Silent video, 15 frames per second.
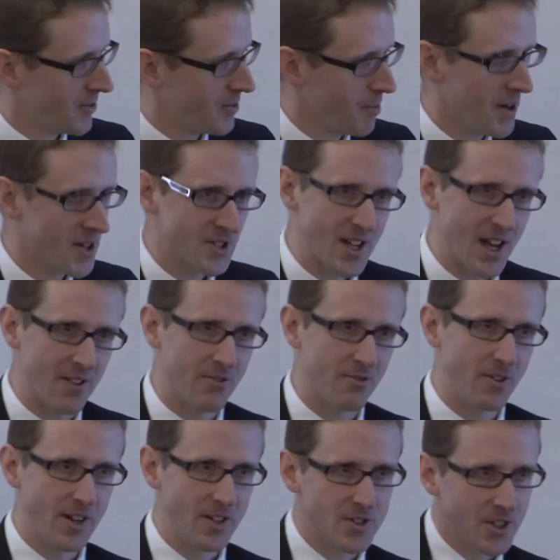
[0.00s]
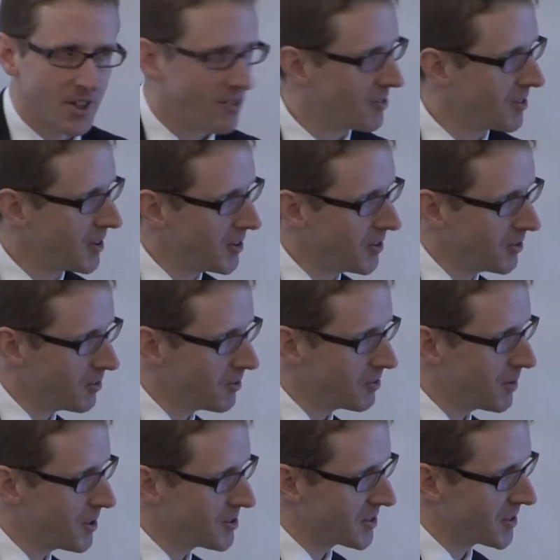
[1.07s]
know, the must-have feature on your
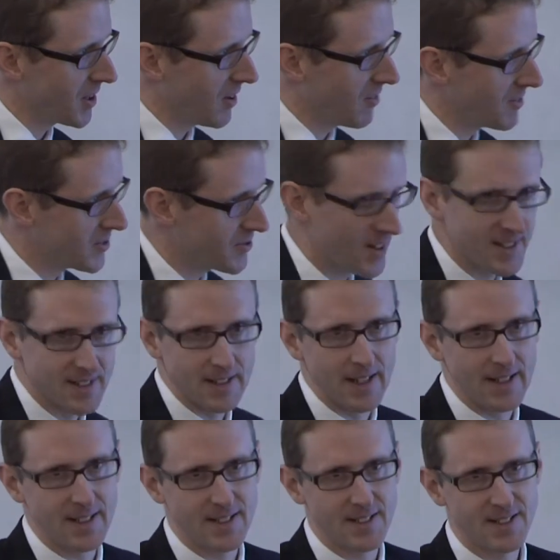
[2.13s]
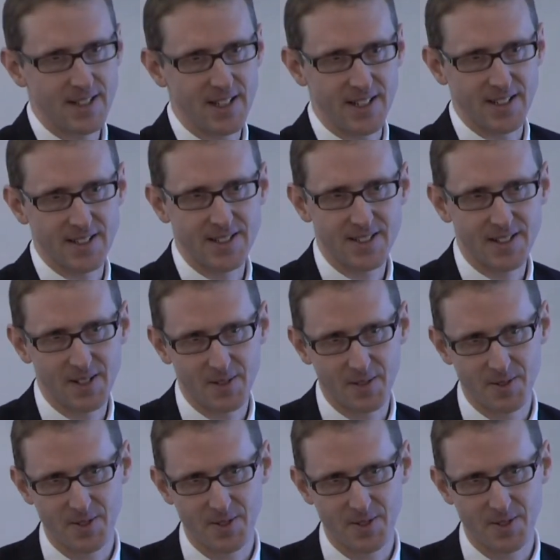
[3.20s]
motor car is ventilated seats,